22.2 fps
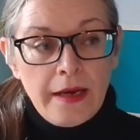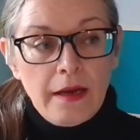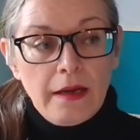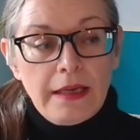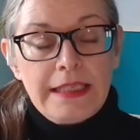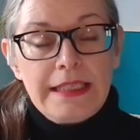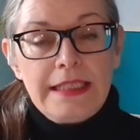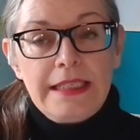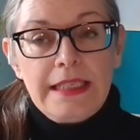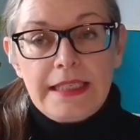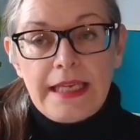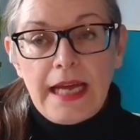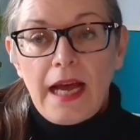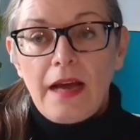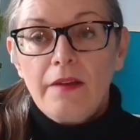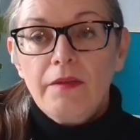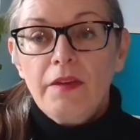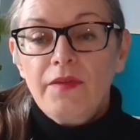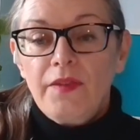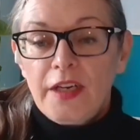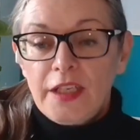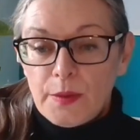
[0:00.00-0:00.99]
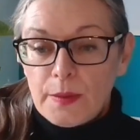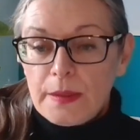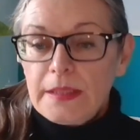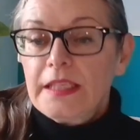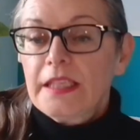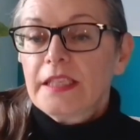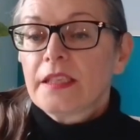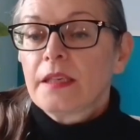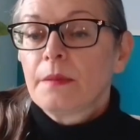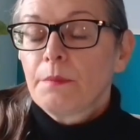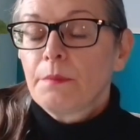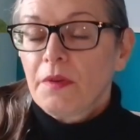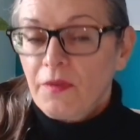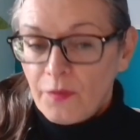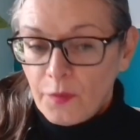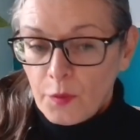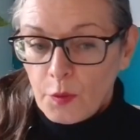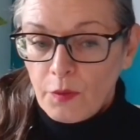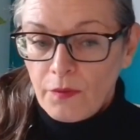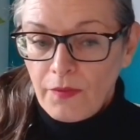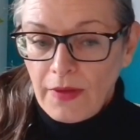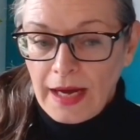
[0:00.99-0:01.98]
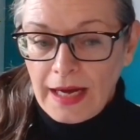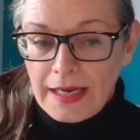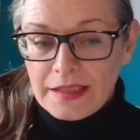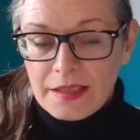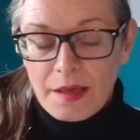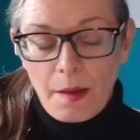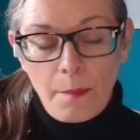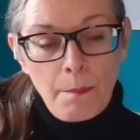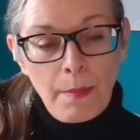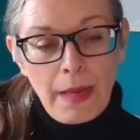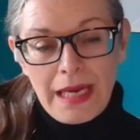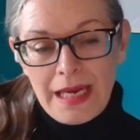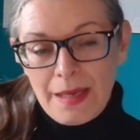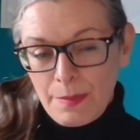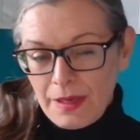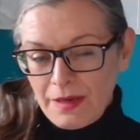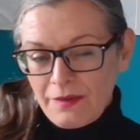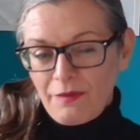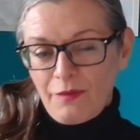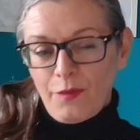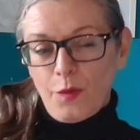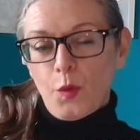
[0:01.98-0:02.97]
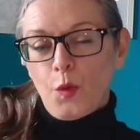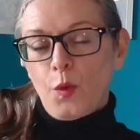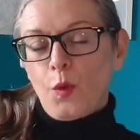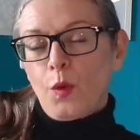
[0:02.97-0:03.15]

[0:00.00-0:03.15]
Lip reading: and I did have a virtual assistant before that, maybe